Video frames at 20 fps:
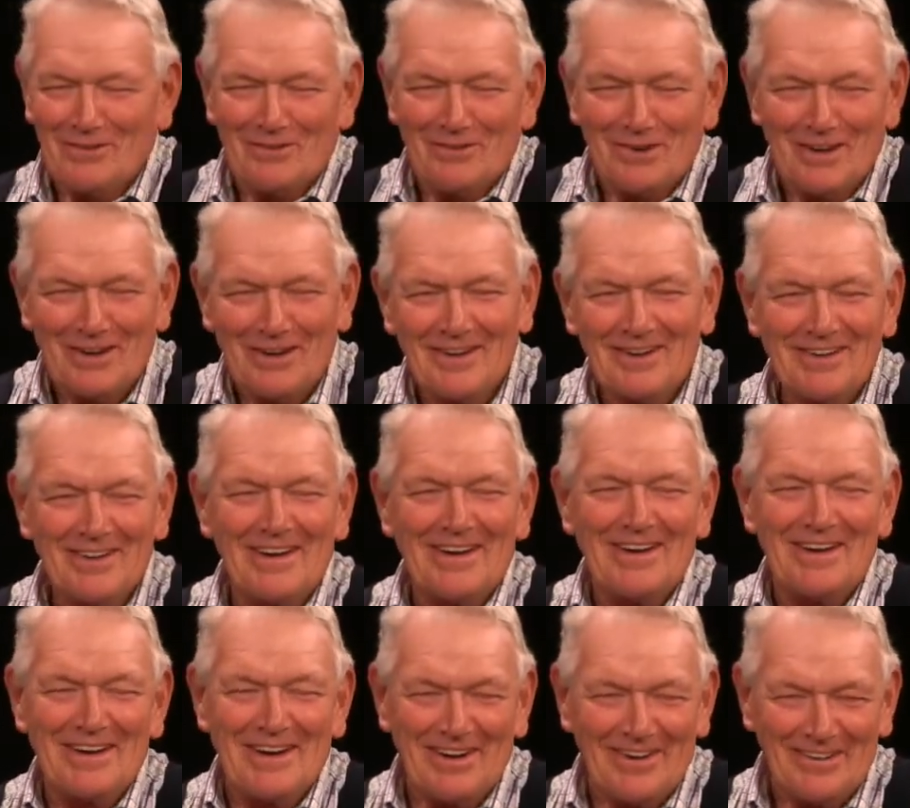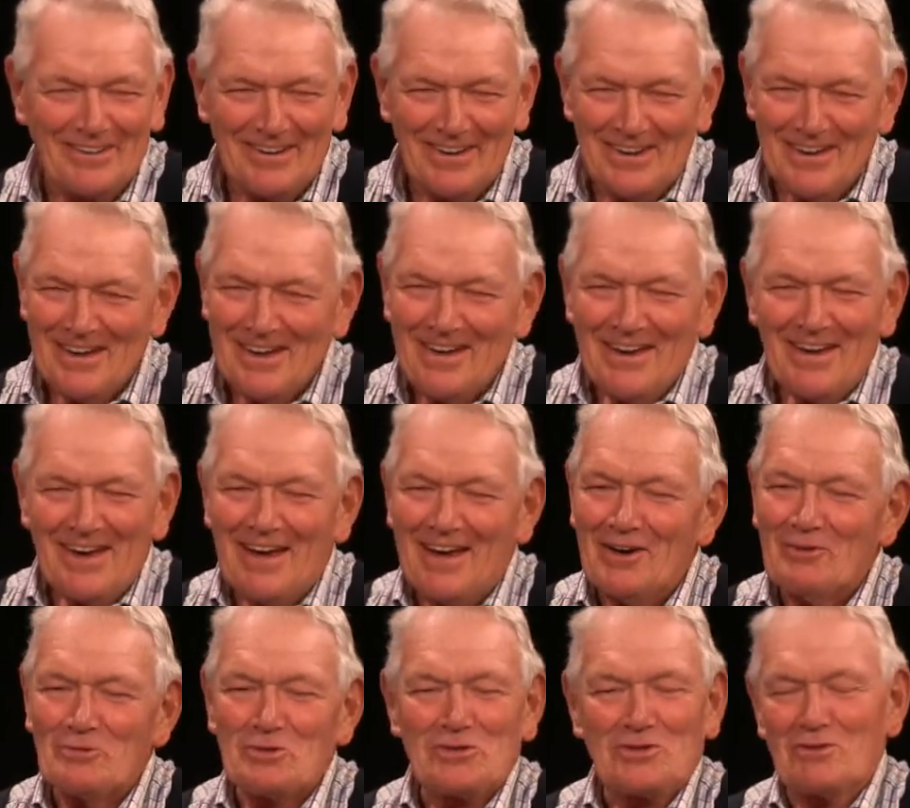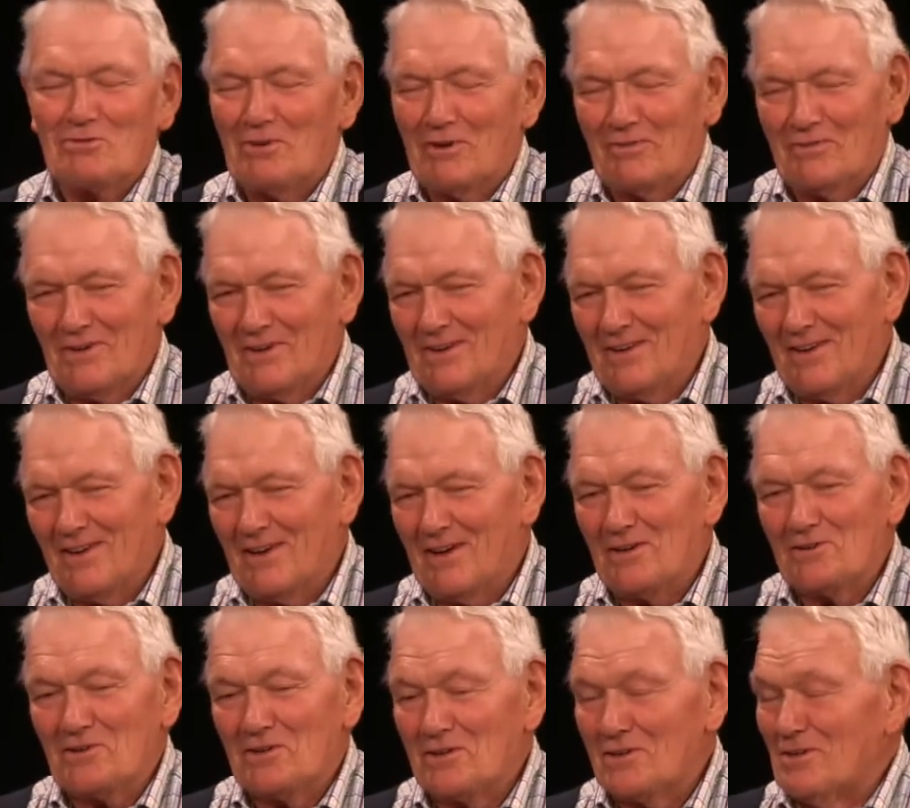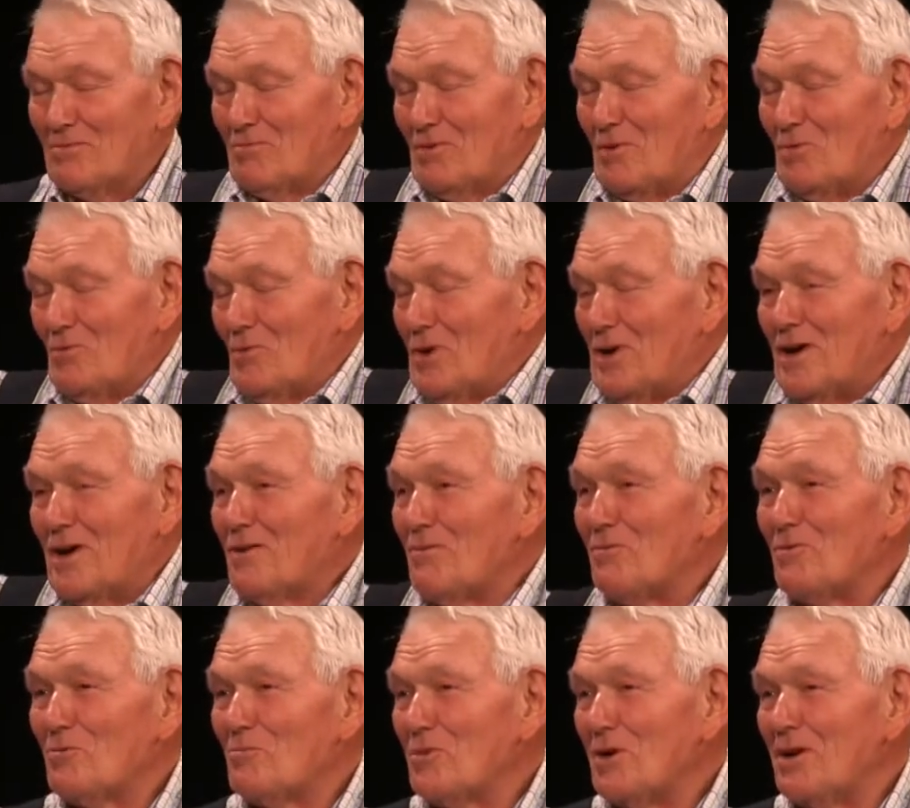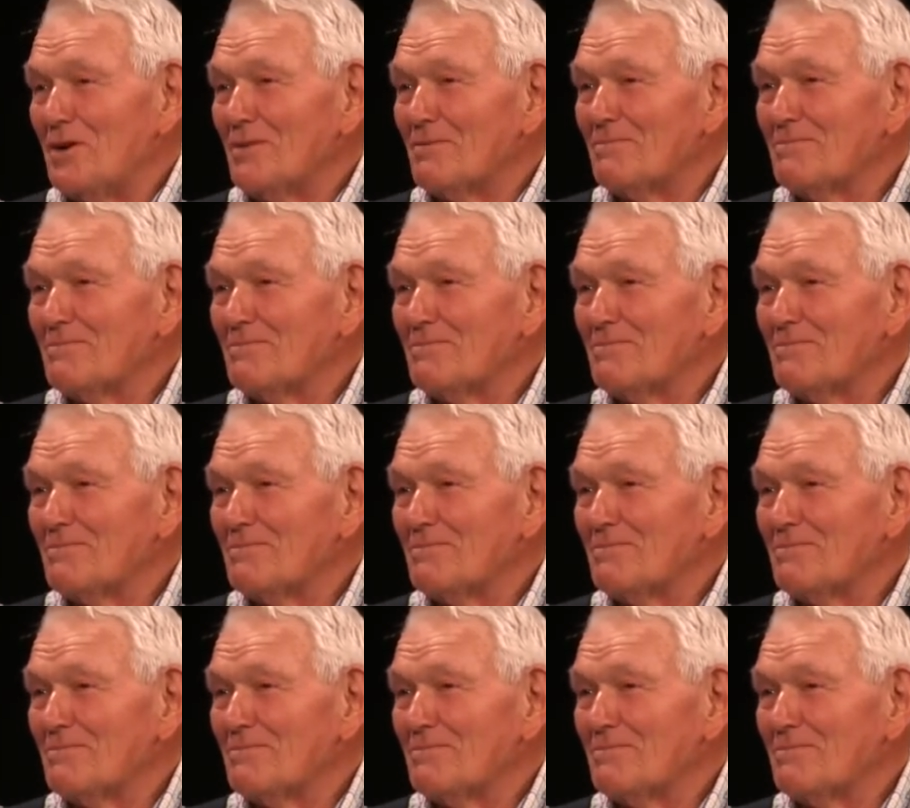Well, anyhow, that was terrific, and I just went on from there.